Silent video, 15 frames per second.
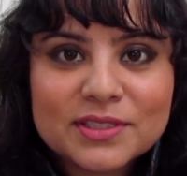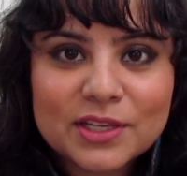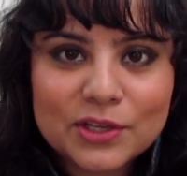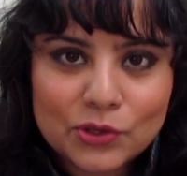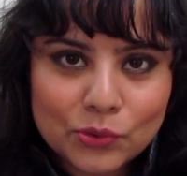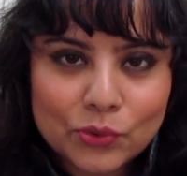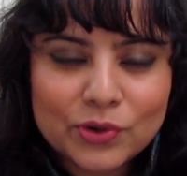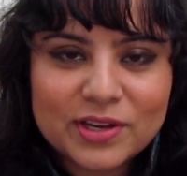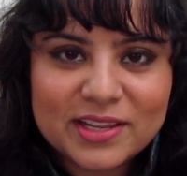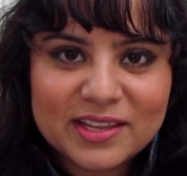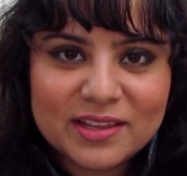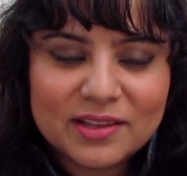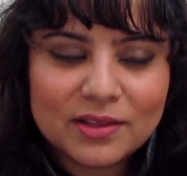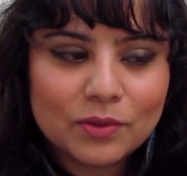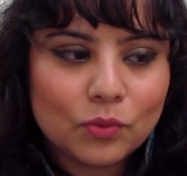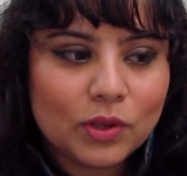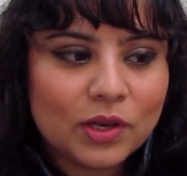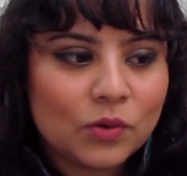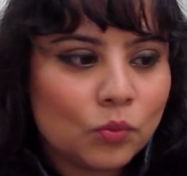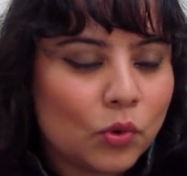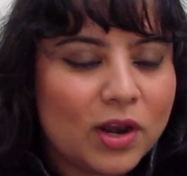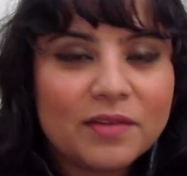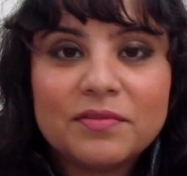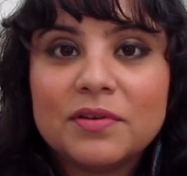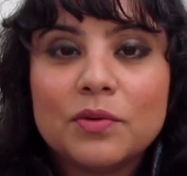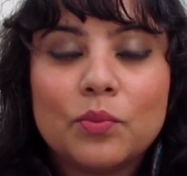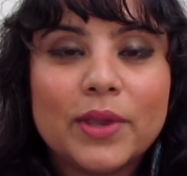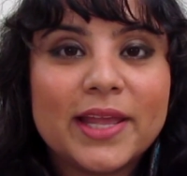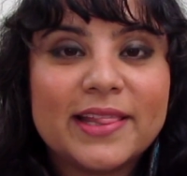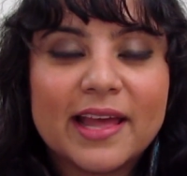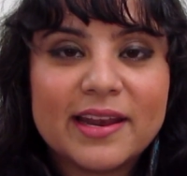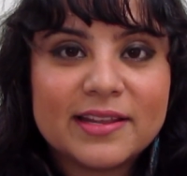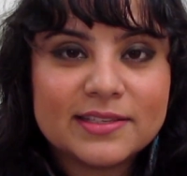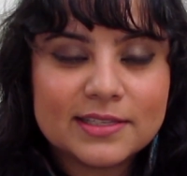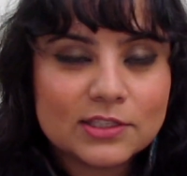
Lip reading: security in whatever way that is.